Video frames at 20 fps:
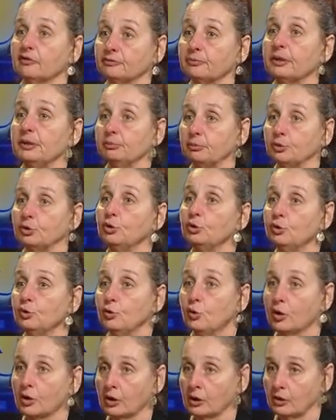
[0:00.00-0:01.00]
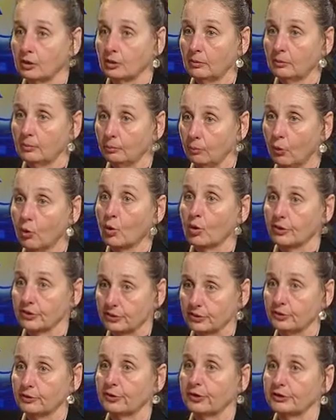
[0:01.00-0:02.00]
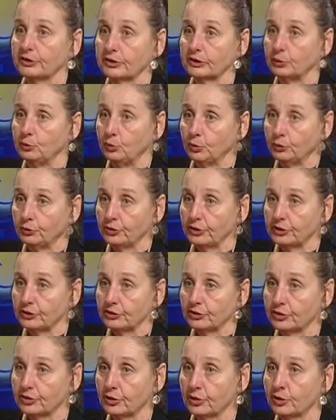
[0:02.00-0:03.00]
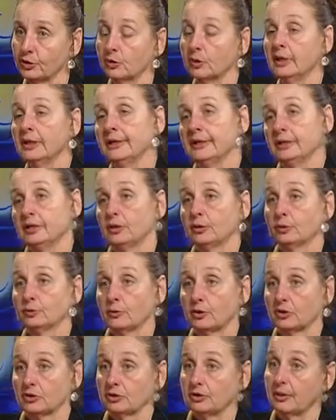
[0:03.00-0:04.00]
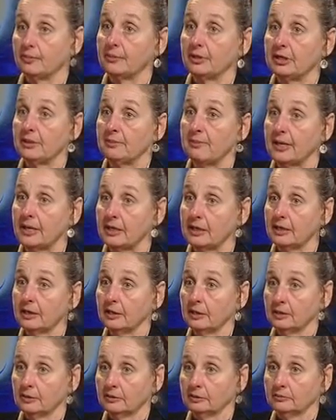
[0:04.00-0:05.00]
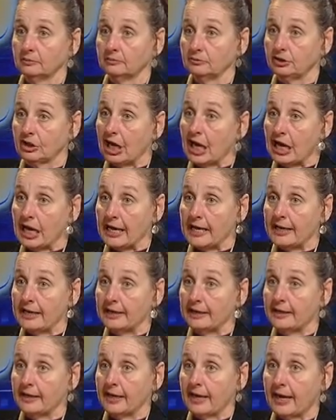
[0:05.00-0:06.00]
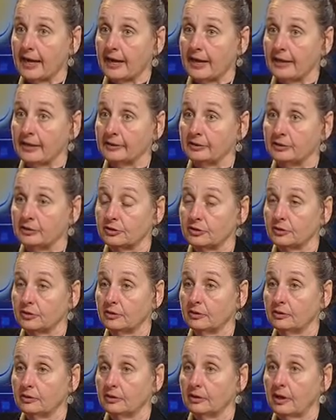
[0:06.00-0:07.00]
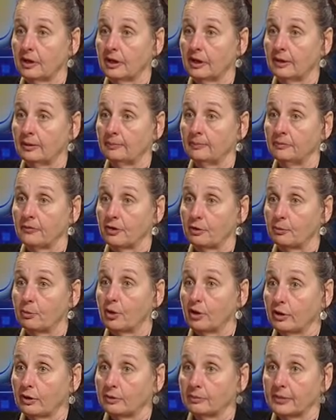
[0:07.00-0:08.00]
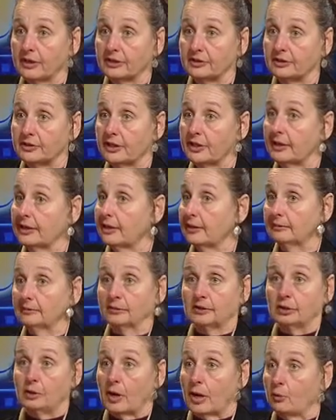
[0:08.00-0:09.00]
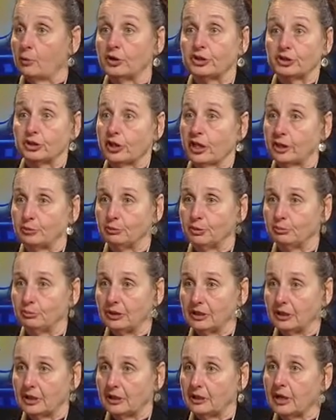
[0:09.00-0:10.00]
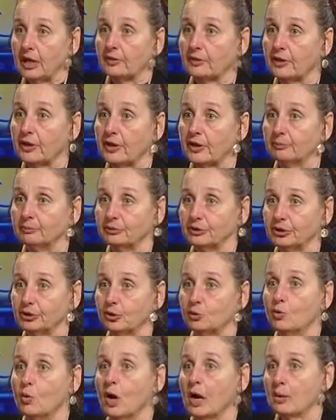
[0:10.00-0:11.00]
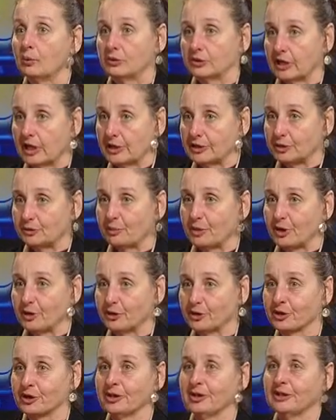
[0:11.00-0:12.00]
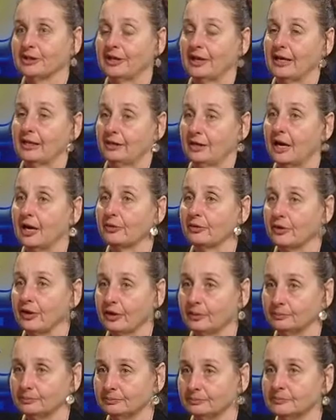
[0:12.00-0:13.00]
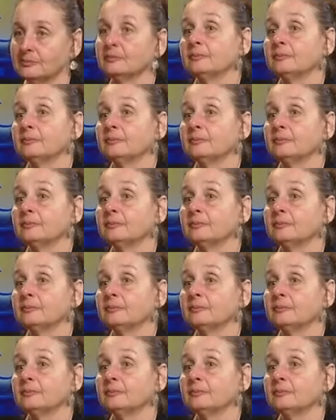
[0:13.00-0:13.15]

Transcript: people who were more seriously wounded. So, somebody may die and their partner may say, I wish it had been me and not them. Why was I spared and not them?